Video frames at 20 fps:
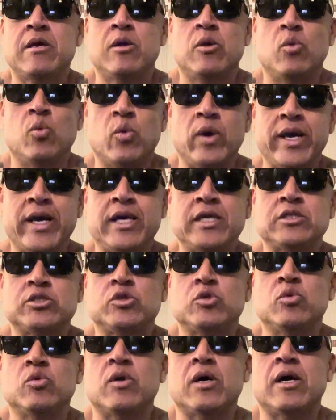way
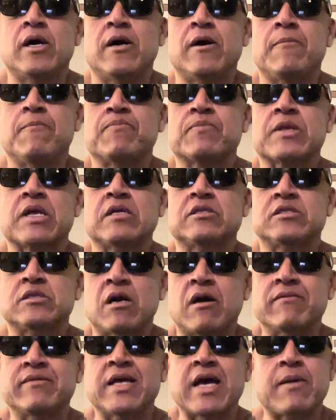to
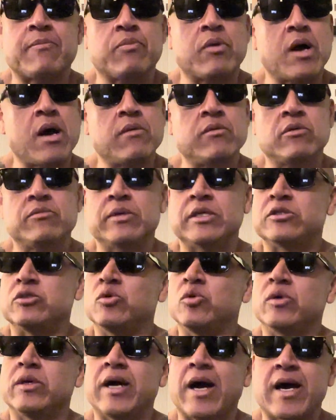solve that problem is
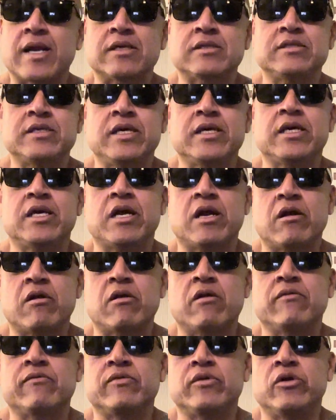you gotta take
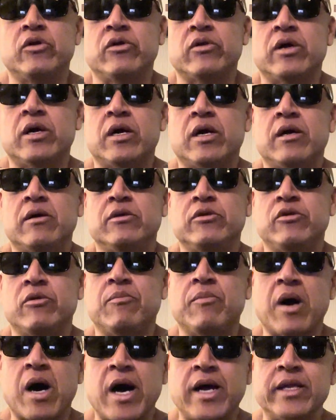care of your
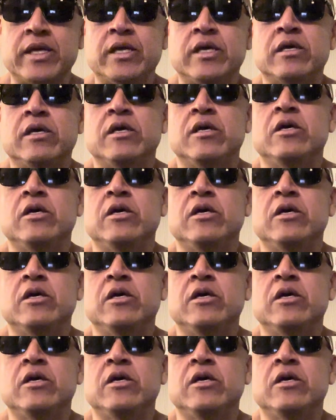body.